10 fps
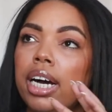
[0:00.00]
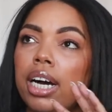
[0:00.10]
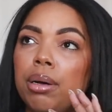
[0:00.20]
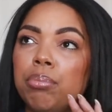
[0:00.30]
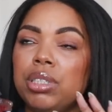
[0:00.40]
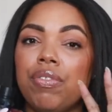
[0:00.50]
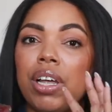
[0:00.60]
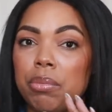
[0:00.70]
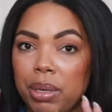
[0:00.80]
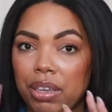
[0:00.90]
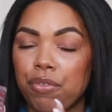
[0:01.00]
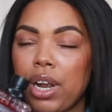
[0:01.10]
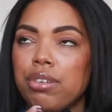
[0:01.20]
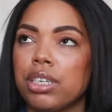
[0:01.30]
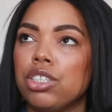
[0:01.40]
developing
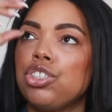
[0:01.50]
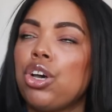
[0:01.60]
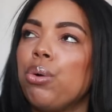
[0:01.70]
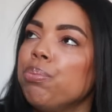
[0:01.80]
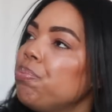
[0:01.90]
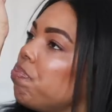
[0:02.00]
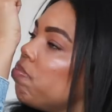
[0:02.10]
fragrance. So,